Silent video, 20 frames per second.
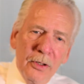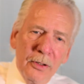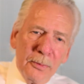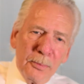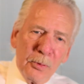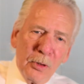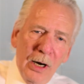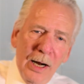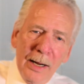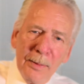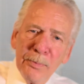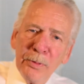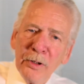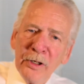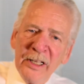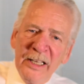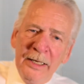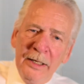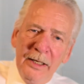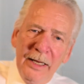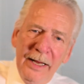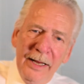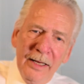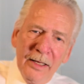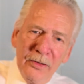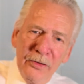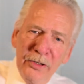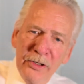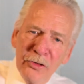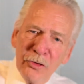to the property
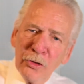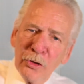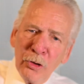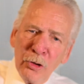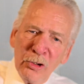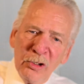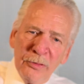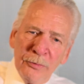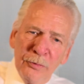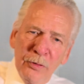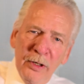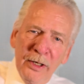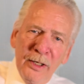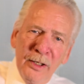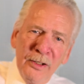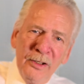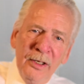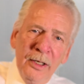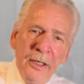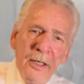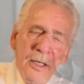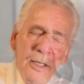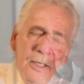and his girlfriend.